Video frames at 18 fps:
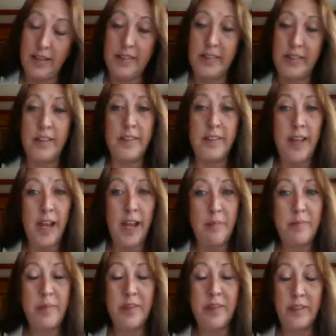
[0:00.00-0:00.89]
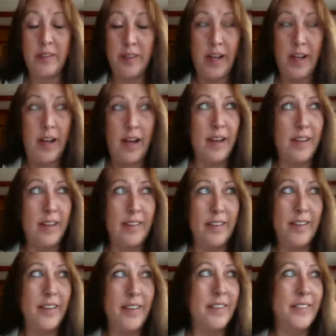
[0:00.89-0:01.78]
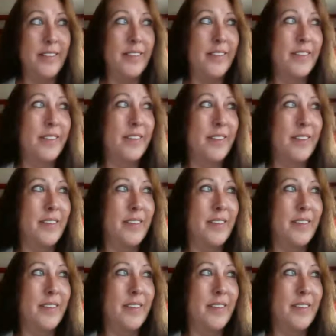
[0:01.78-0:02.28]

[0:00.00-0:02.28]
does happen a lot. And,